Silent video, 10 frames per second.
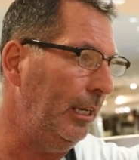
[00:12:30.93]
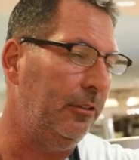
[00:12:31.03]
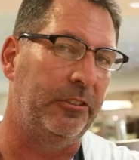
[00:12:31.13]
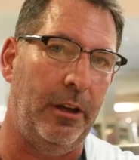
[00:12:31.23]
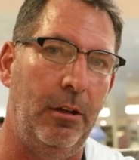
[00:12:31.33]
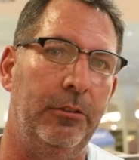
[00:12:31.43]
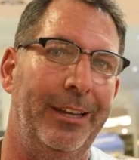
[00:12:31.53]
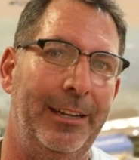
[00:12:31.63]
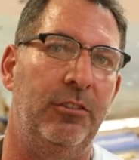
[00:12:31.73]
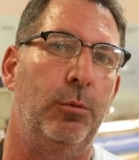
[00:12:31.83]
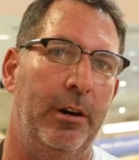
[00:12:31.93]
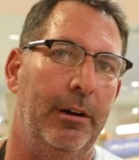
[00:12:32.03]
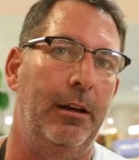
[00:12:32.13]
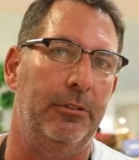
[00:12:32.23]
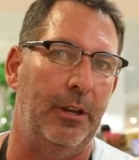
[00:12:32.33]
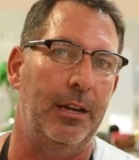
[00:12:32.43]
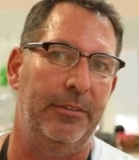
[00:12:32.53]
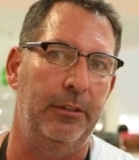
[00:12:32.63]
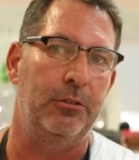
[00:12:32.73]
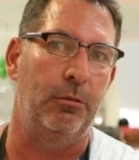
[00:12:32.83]
he sells in his warehouse out of
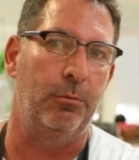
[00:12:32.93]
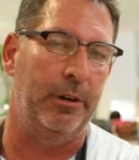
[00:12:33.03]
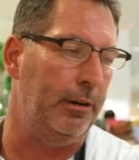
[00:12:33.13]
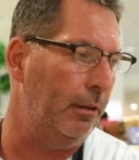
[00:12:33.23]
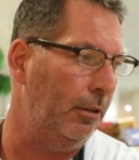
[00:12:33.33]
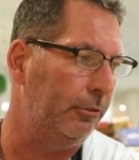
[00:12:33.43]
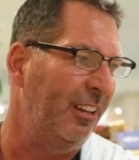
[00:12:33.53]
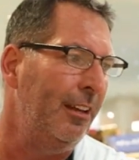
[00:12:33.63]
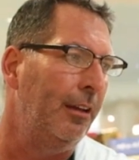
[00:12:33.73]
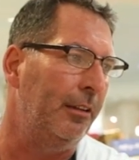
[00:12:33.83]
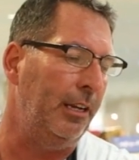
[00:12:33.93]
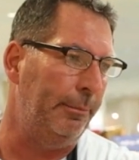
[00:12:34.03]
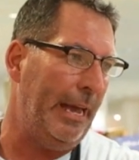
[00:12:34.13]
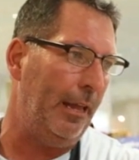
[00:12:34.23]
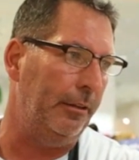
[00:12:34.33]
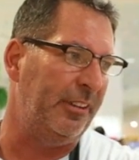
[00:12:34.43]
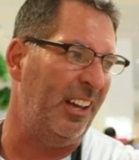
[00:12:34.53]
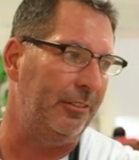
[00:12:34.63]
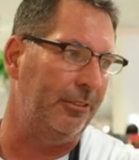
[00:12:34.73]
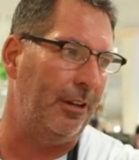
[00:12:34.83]
his own warehouse, and then he
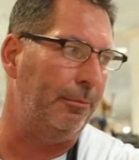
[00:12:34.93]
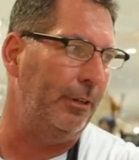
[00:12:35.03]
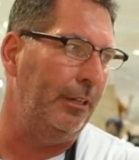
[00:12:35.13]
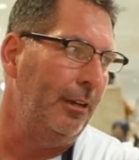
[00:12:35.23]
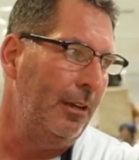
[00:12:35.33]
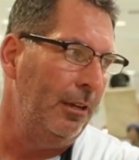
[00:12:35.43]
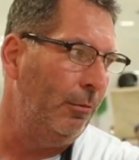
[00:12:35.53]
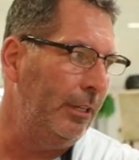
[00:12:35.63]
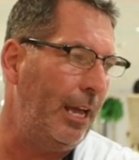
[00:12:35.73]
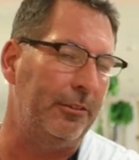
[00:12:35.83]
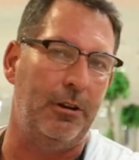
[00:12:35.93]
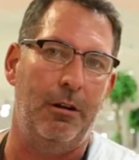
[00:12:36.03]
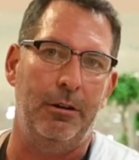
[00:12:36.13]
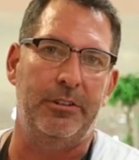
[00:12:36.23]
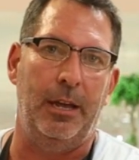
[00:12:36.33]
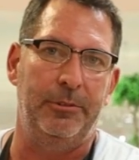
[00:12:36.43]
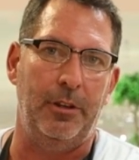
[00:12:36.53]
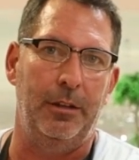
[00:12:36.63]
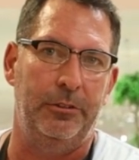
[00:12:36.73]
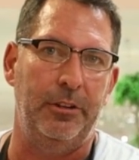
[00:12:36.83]
palletizes up what he, what he has a harder time
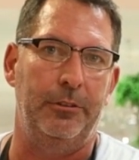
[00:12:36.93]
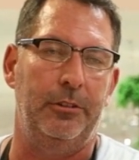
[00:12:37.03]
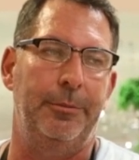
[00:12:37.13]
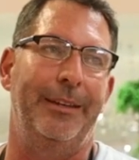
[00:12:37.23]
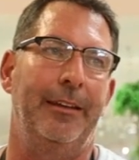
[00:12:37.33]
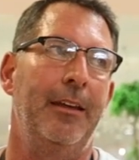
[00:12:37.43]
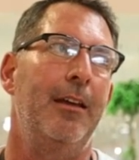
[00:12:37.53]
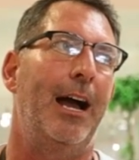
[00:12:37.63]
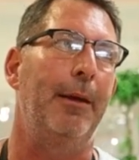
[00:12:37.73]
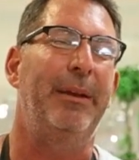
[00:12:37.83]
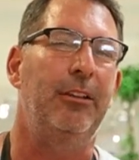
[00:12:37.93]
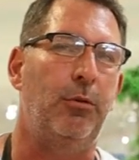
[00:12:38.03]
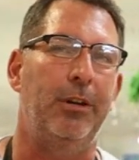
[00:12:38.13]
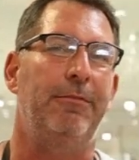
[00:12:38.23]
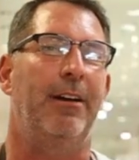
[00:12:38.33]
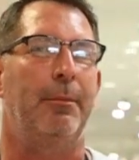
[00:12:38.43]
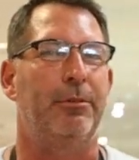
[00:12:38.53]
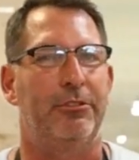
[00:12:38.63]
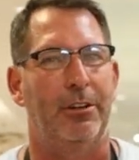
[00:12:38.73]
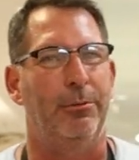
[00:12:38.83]
selling and sells it to me. I pay
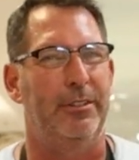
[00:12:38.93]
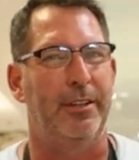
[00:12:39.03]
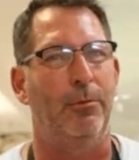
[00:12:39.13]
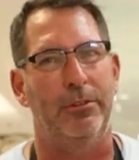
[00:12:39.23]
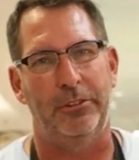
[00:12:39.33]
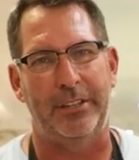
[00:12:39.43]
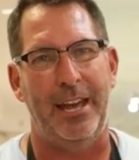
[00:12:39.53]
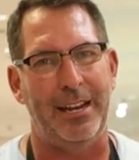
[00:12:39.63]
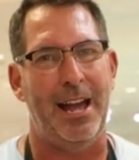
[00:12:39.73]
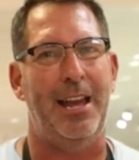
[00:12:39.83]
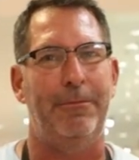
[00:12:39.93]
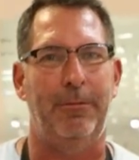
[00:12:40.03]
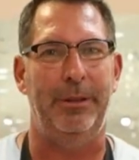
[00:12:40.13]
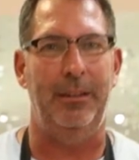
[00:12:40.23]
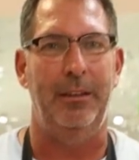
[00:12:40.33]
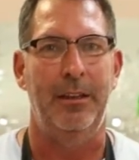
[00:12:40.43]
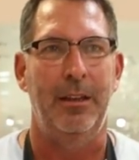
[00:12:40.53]
25% of retail, which is kind of high for me.